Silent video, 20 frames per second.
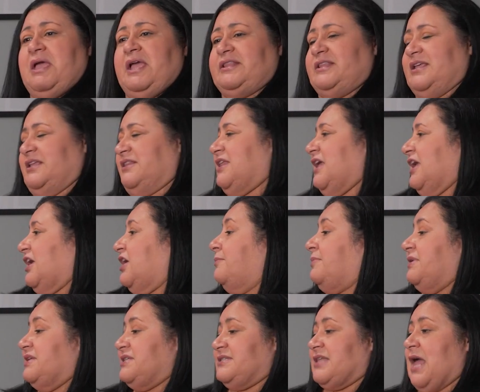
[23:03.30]
That they could
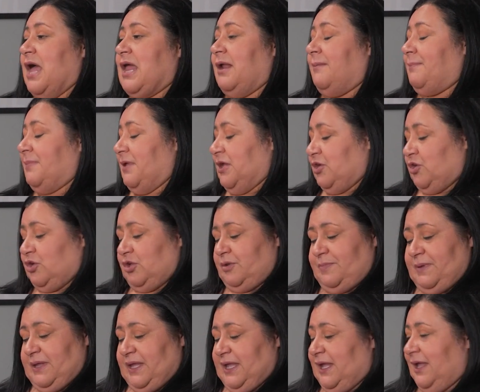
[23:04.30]
be startup, it could
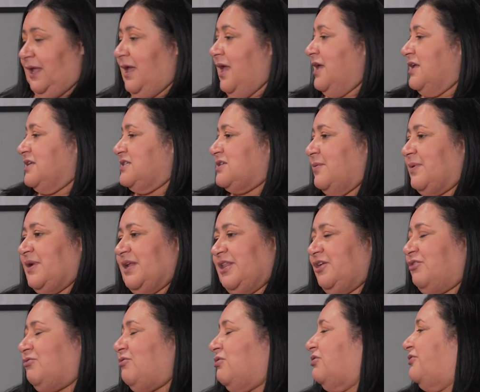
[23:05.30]
be someone in
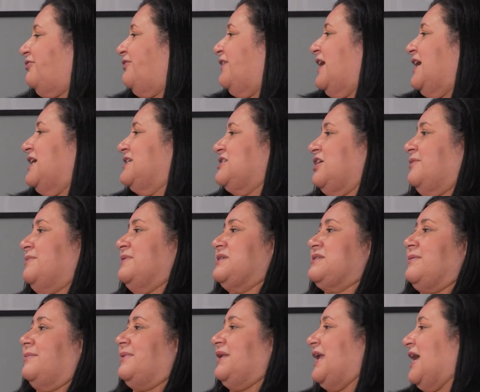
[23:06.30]
the growth phase, it could be
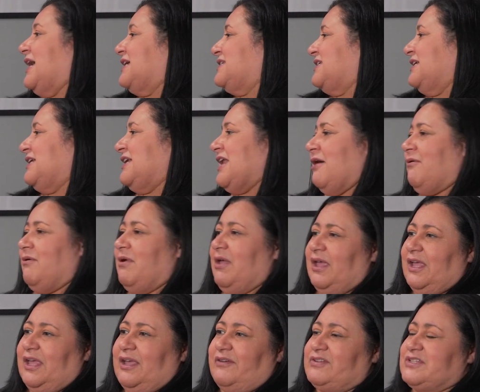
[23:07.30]
somebody exiting out.
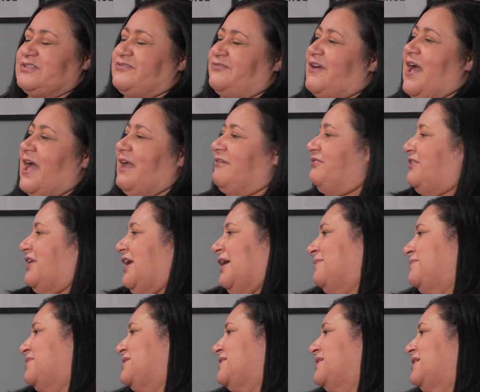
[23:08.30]
Give us 5
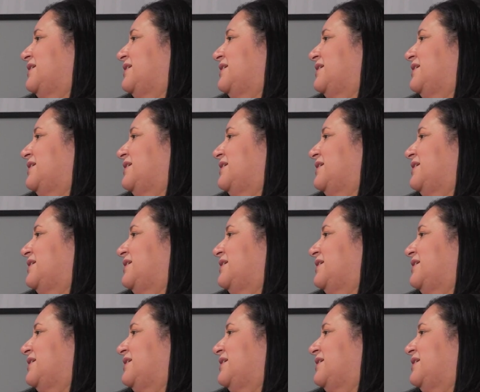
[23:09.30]
tips.